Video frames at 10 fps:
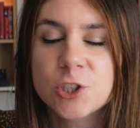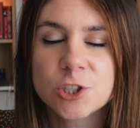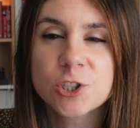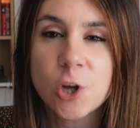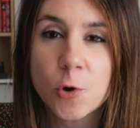
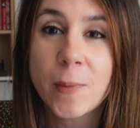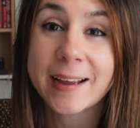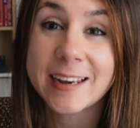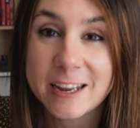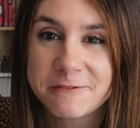just so
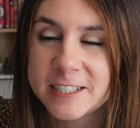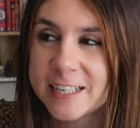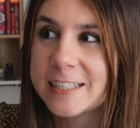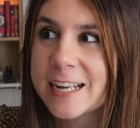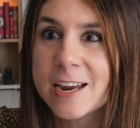
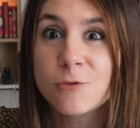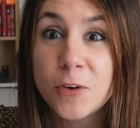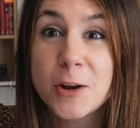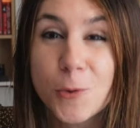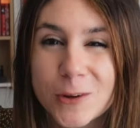magnificent. I
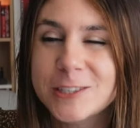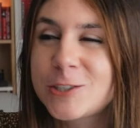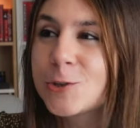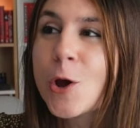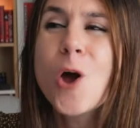really wanted to